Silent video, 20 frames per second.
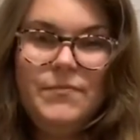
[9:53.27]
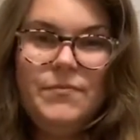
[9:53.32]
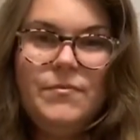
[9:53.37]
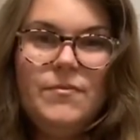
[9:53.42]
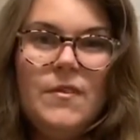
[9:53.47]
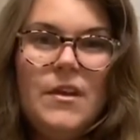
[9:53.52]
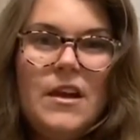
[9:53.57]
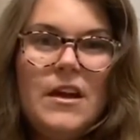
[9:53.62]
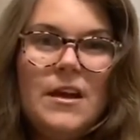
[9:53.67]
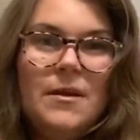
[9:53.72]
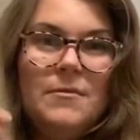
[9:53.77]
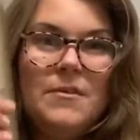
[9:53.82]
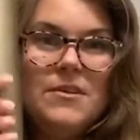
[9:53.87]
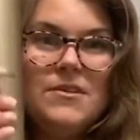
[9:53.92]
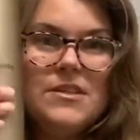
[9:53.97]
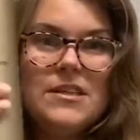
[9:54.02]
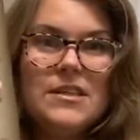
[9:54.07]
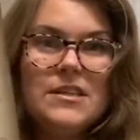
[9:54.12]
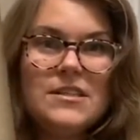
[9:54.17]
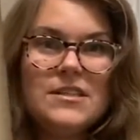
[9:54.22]
And I'm
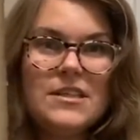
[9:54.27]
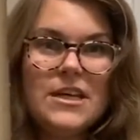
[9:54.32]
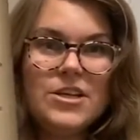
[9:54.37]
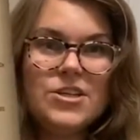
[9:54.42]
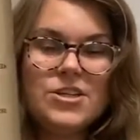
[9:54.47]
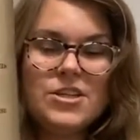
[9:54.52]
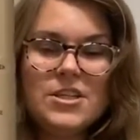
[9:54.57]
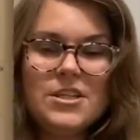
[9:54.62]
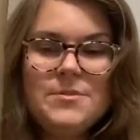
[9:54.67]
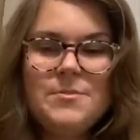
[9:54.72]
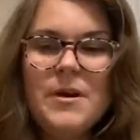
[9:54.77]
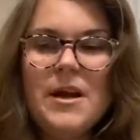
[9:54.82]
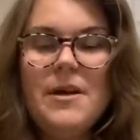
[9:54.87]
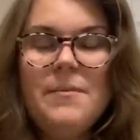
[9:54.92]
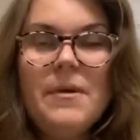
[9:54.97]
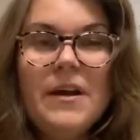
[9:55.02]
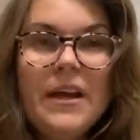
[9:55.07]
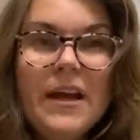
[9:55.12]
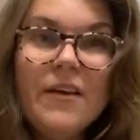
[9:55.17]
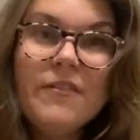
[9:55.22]
using Session Spray by
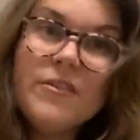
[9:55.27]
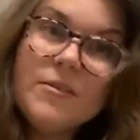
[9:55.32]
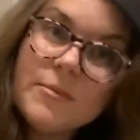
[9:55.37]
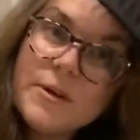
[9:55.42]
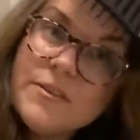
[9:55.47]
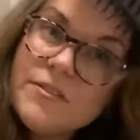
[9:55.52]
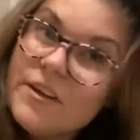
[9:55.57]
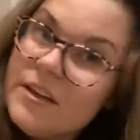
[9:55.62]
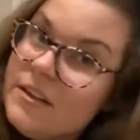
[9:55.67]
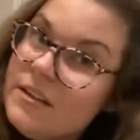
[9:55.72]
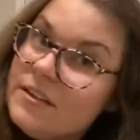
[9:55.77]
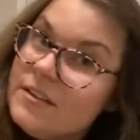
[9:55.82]
Kevin Murphy.